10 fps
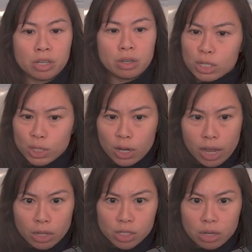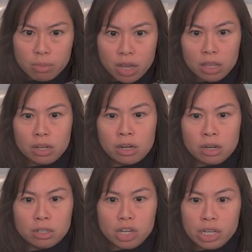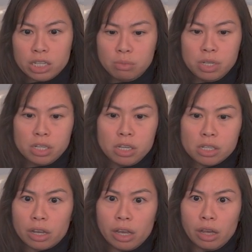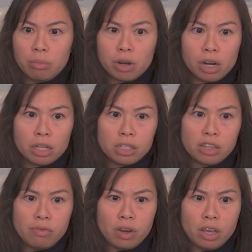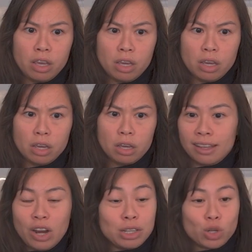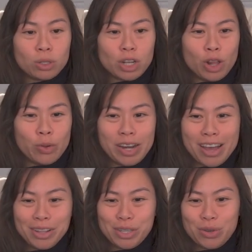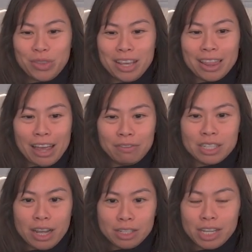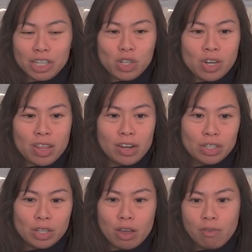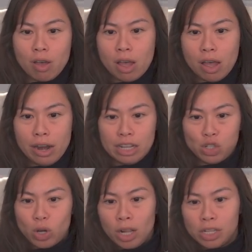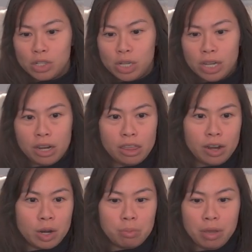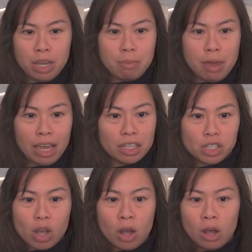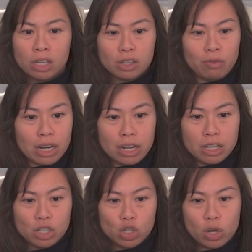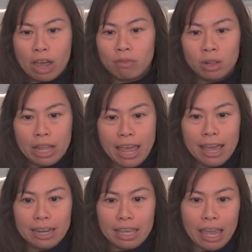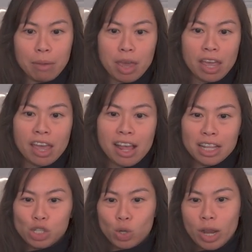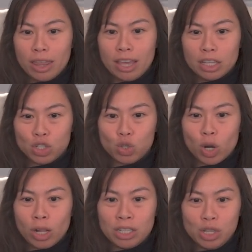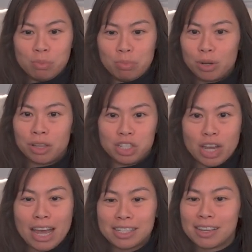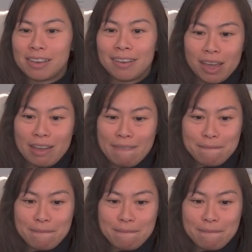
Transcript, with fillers: And let's check out some other chat gpt Okay, productivity. Here I scrolled all the way down to the lifestyle section, and there's stuff on astrology, therapy, making songs, fitness, travel, and gaming. Let's try the astrology birth chat. Okay.